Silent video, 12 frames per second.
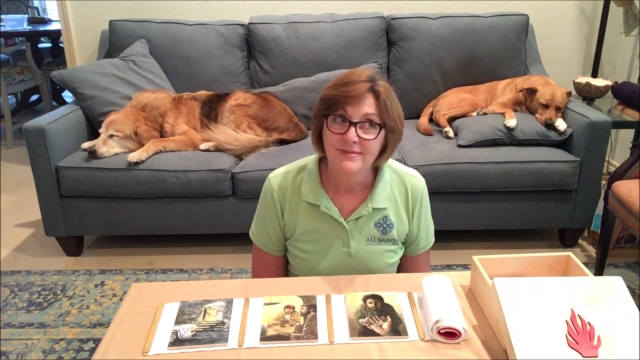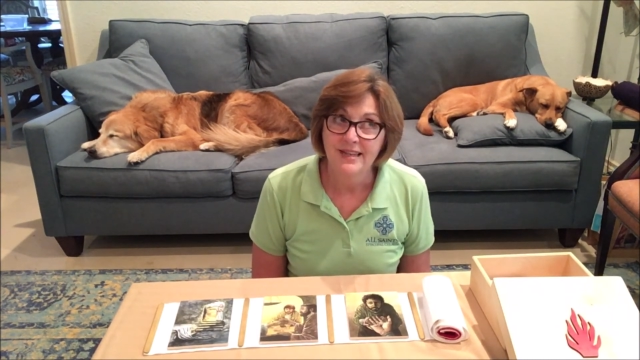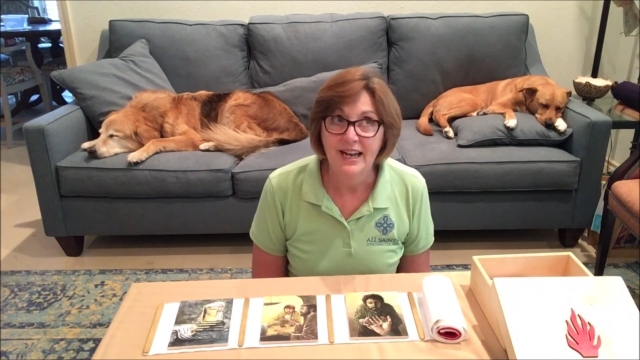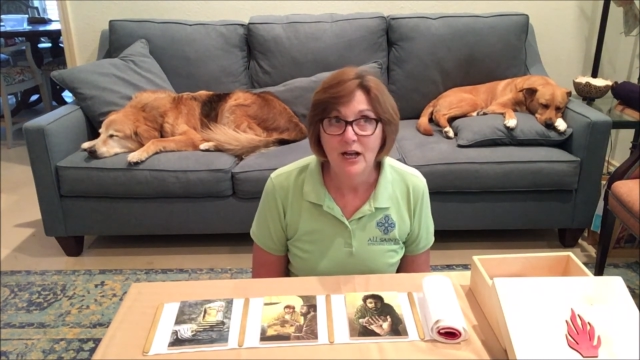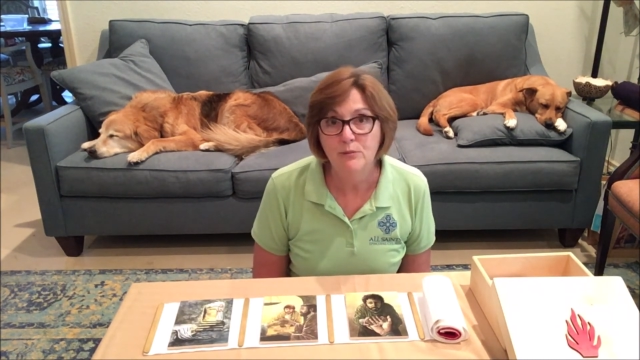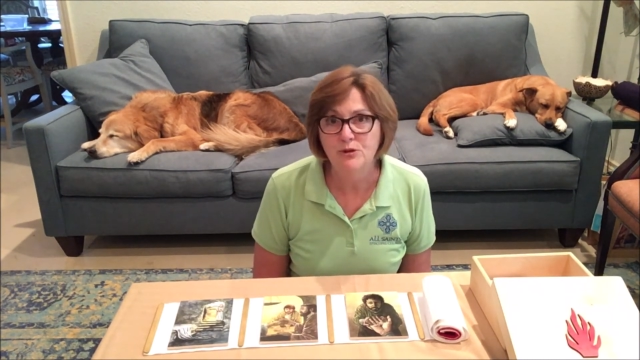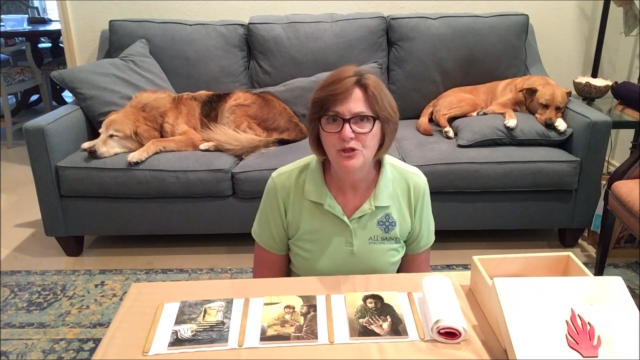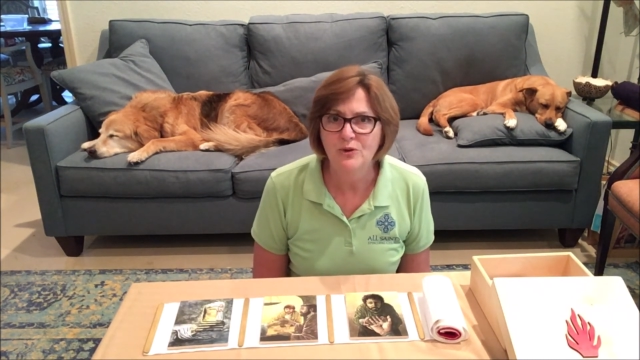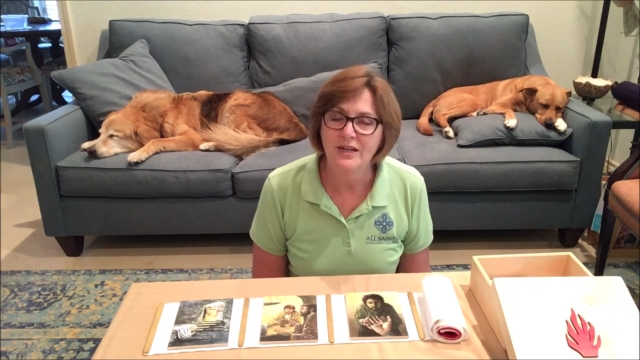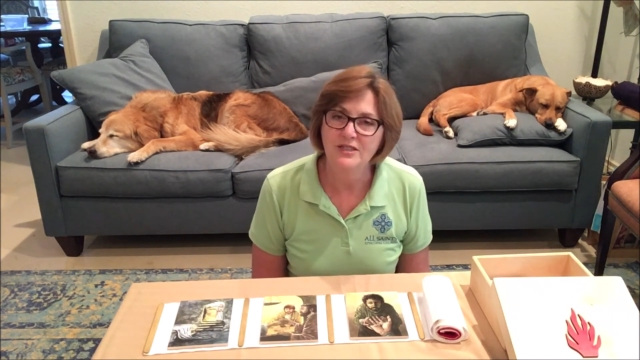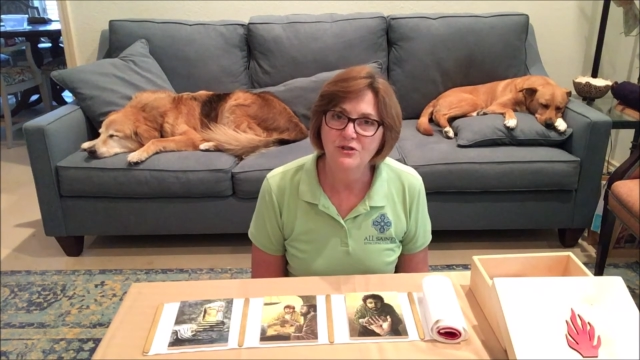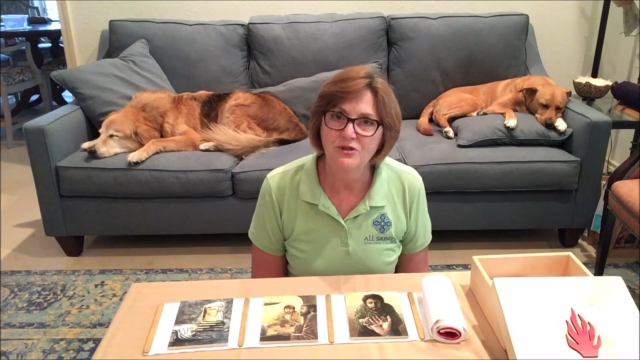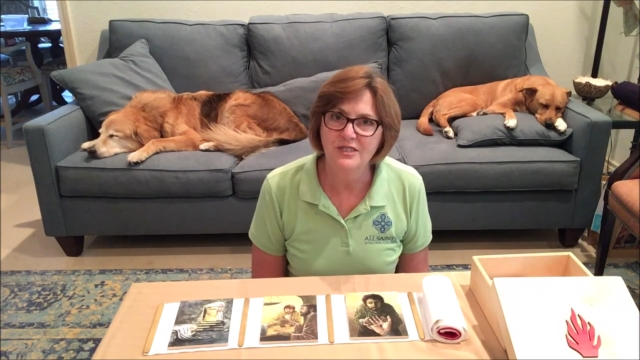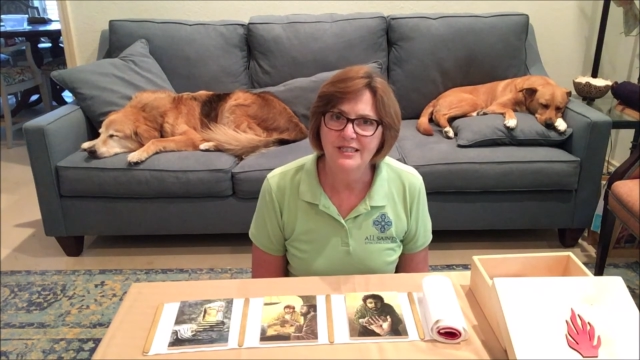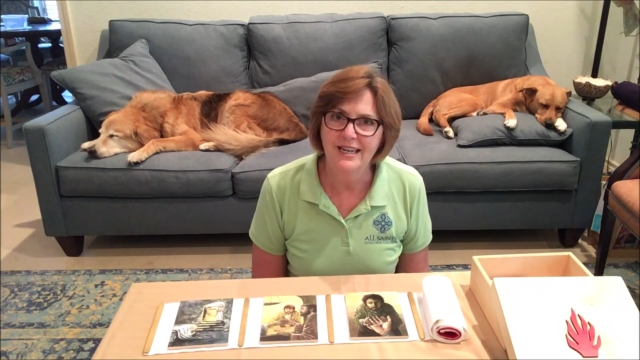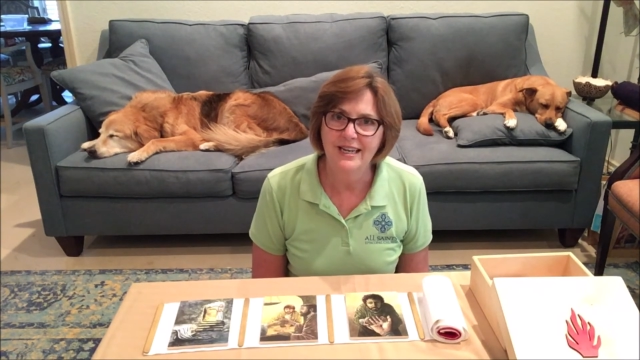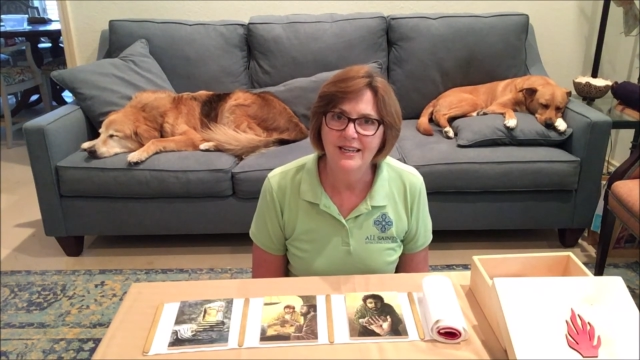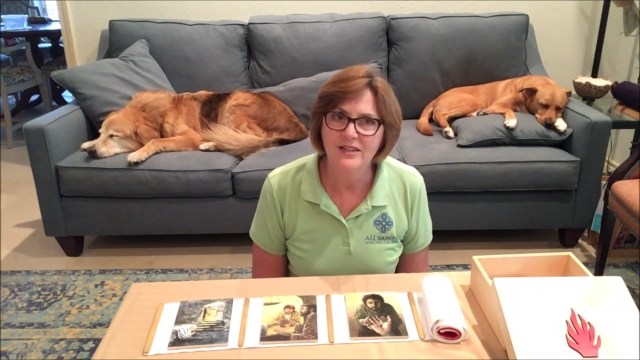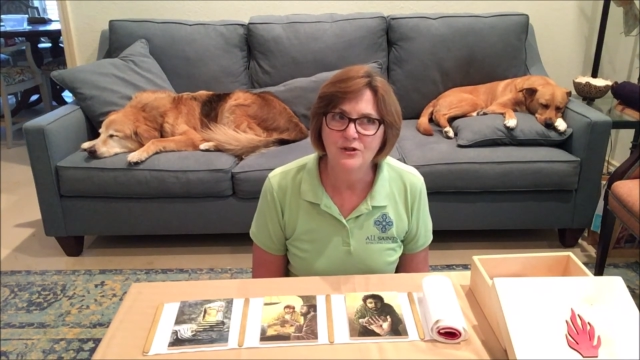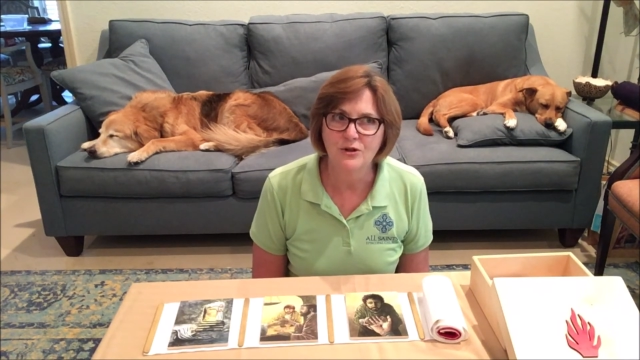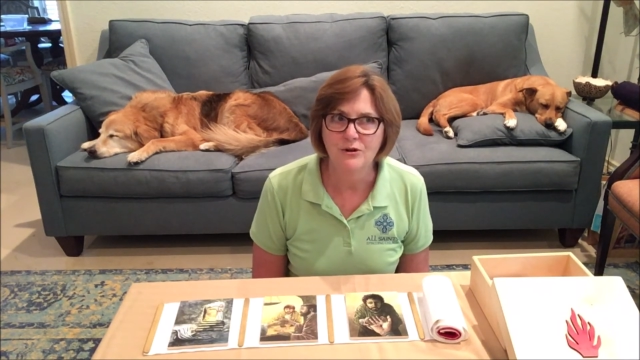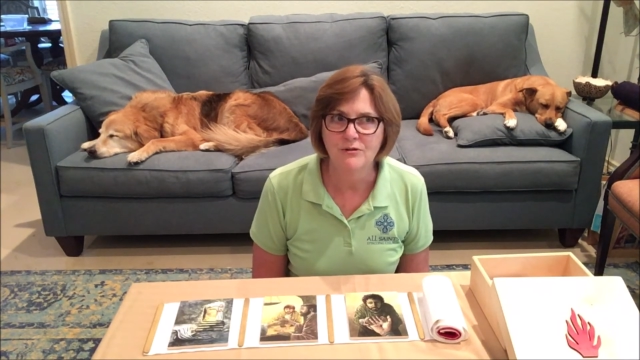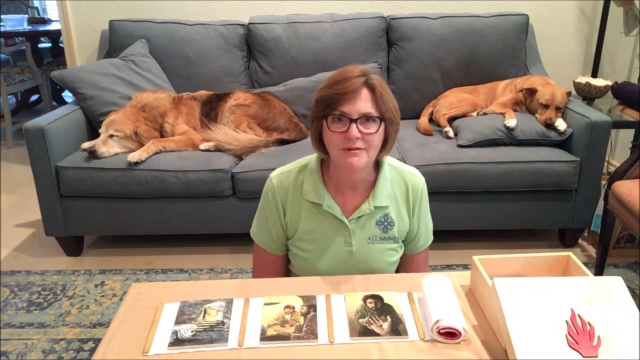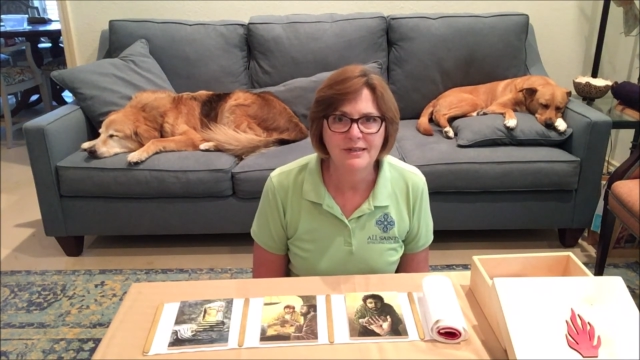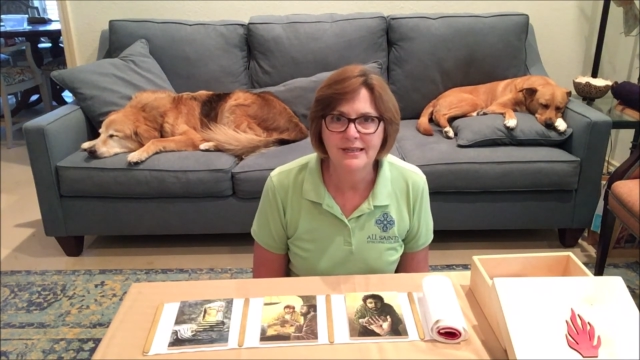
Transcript: that helps you understand or